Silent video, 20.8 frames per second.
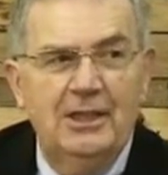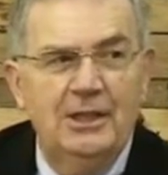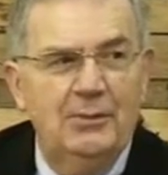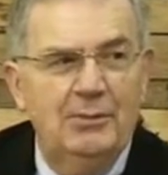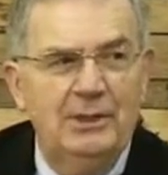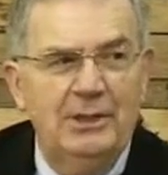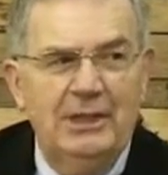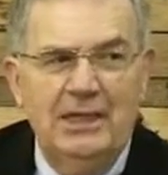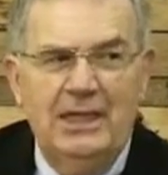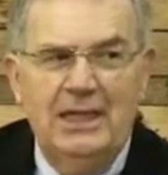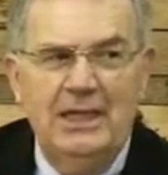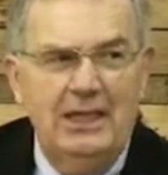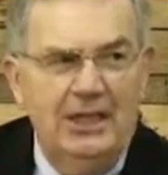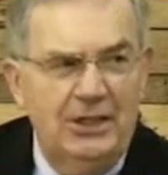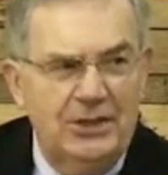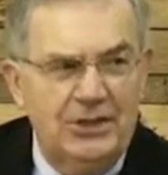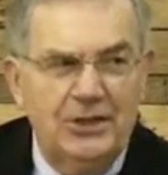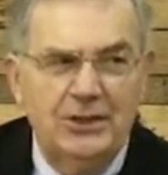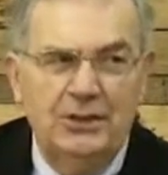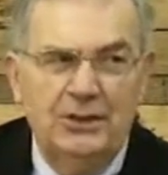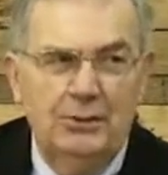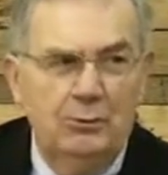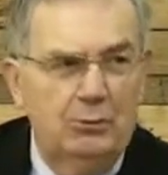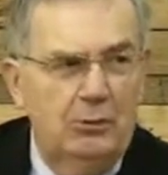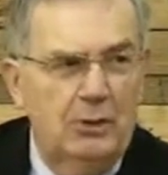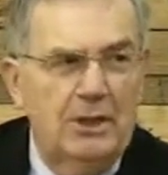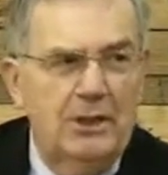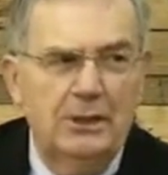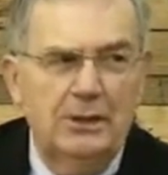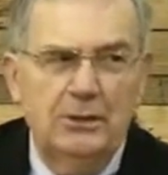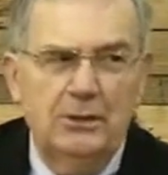but he isn't the
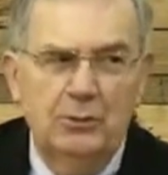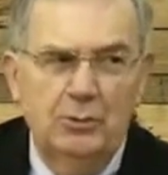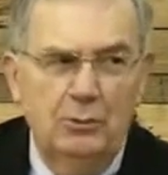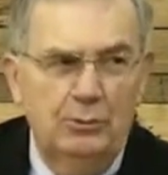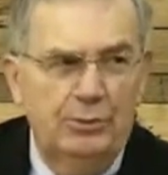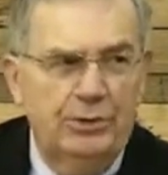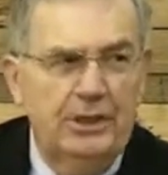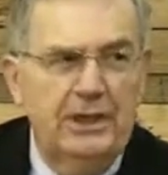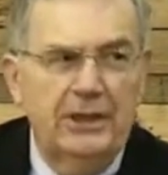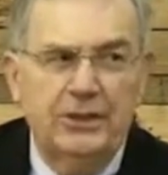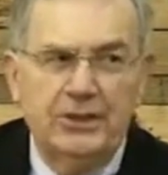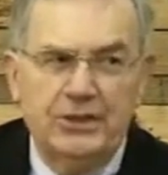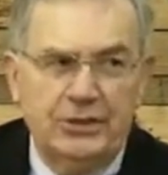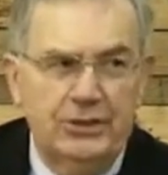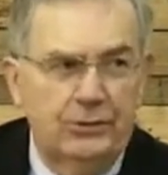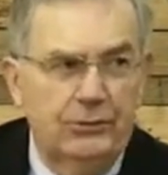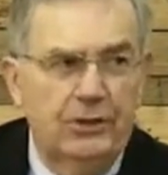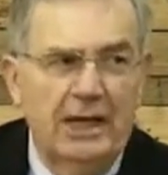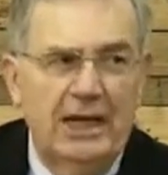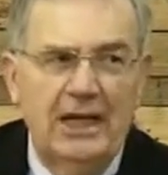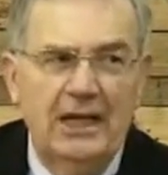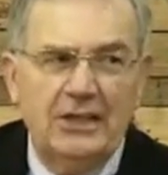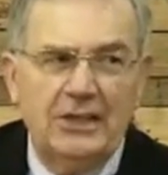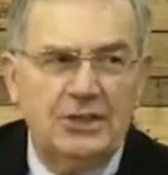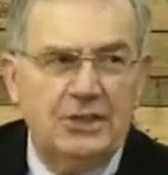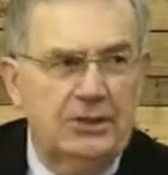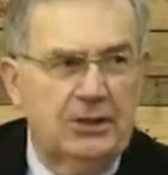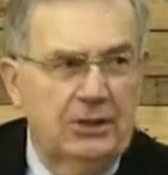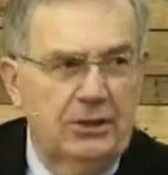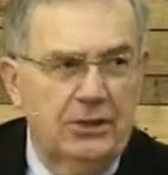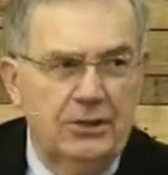one who brings the
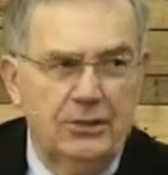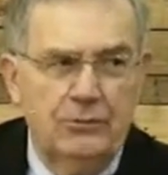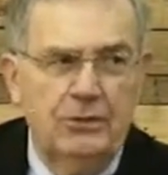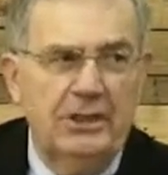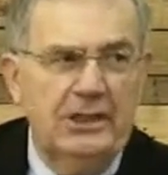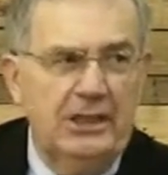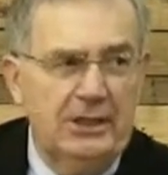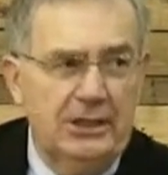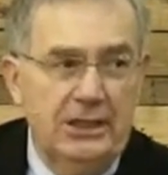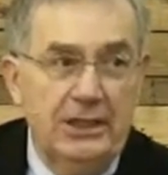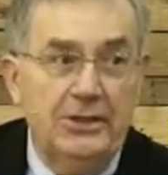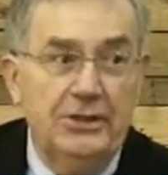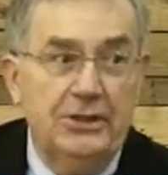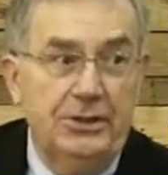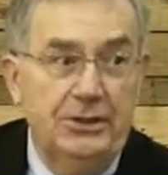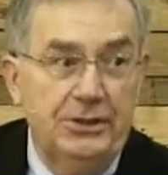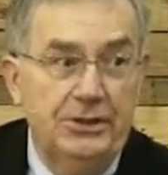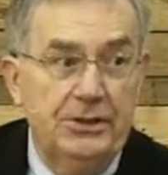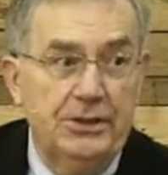rest that's really needed.